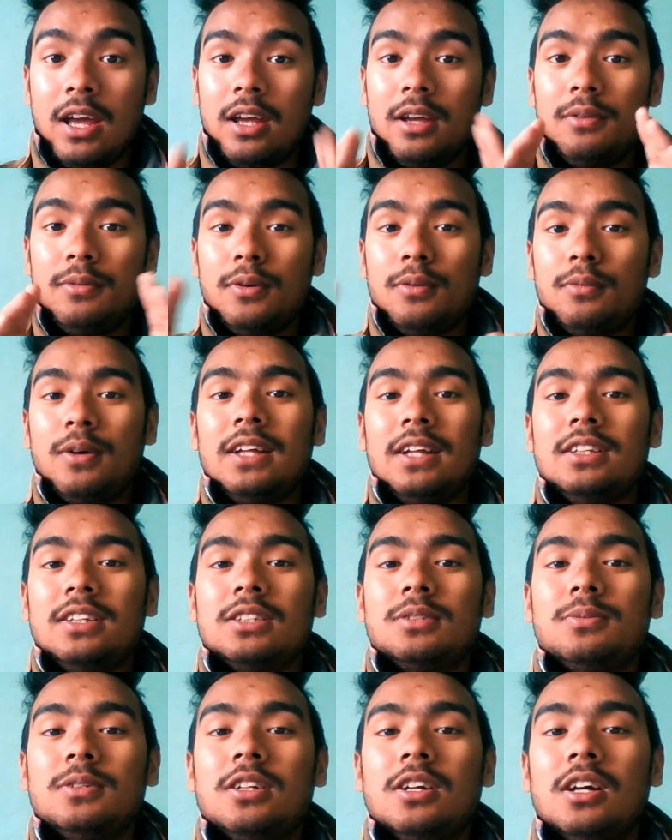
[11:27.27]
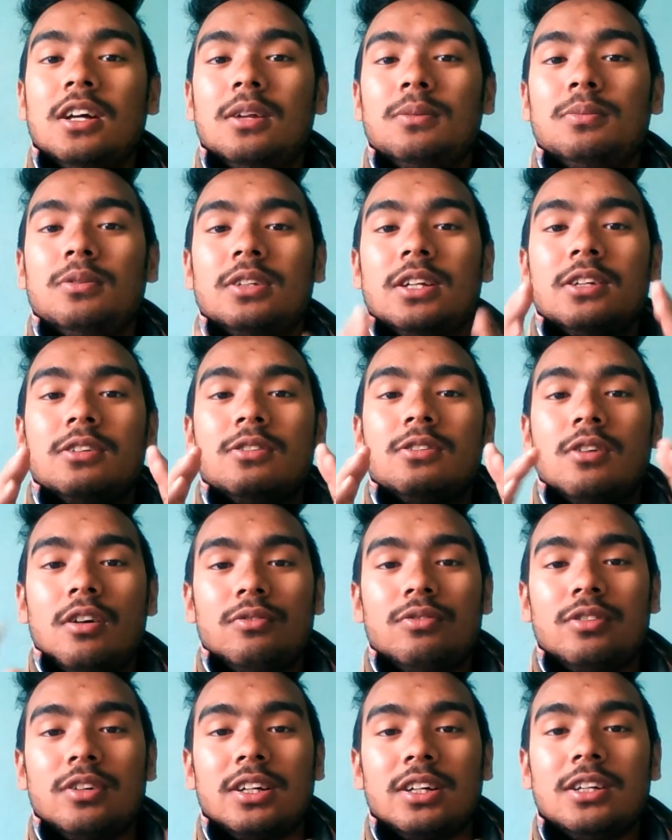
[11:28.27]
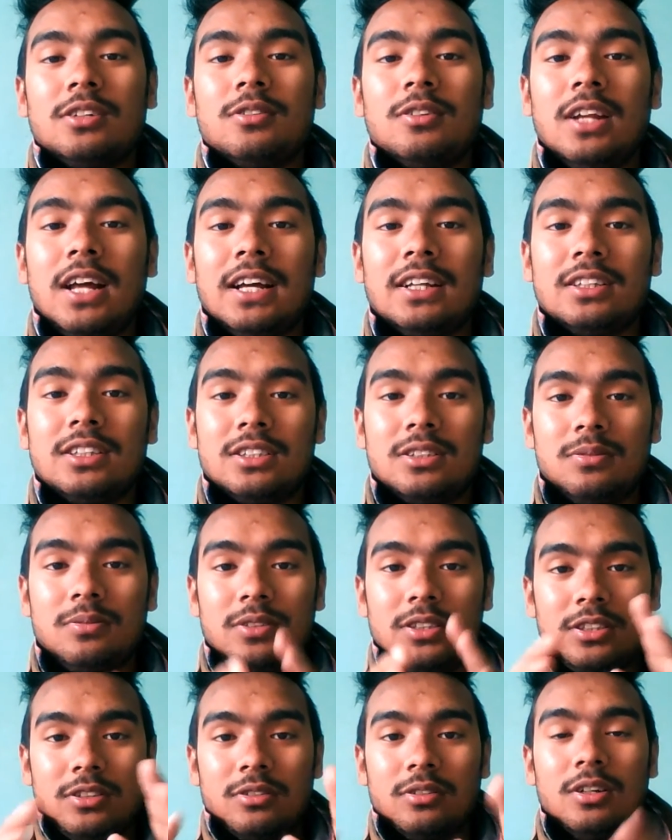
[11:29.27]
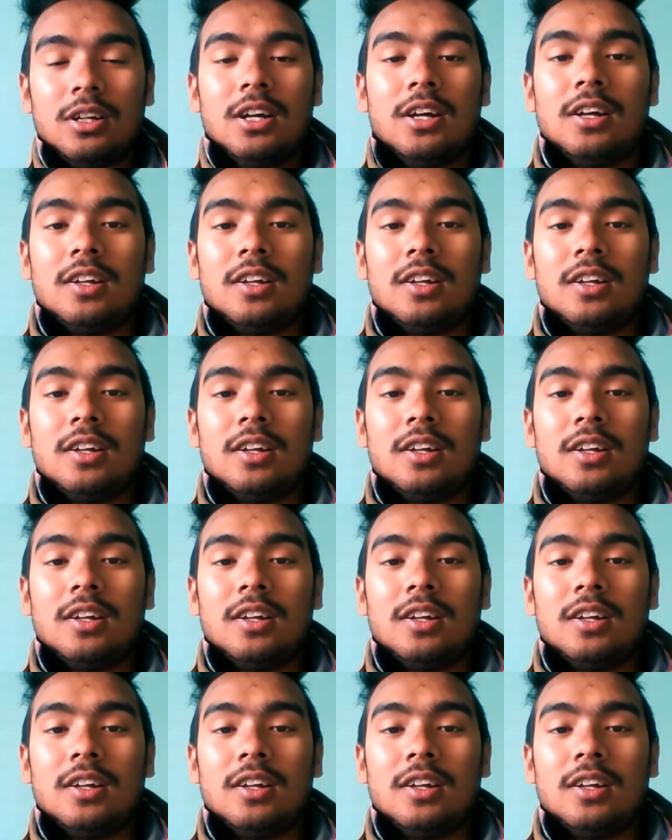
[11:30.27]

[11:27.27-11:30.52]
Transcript: If you find this video helpful, then don't forget to like this video.